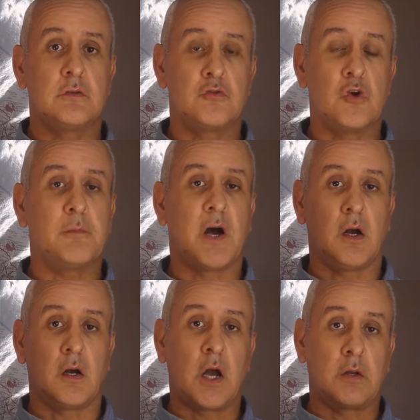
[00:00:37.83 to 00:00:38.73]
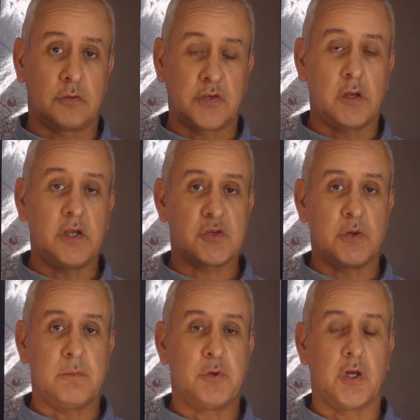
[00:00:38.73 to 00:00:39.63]
drawbar and the tow hitch
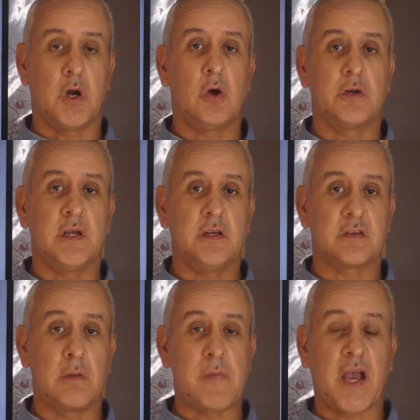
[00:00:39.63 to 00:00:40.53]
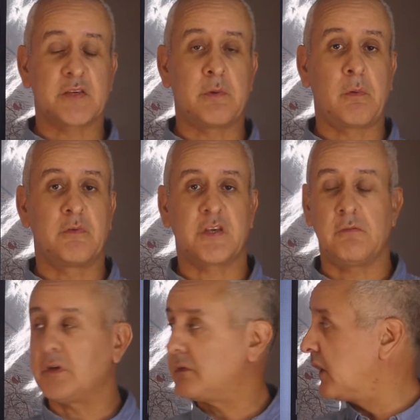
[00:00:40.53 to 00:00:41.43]
when you put it on, is a maximum of
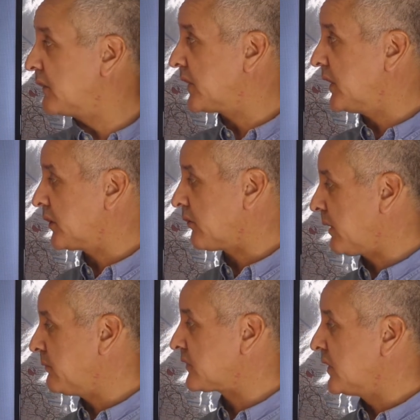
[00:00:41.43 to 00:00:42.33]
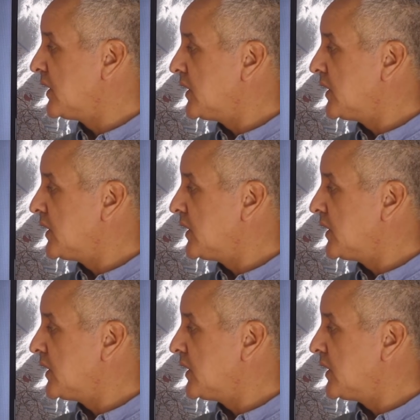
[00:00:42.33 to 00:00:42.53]
75 kilograms.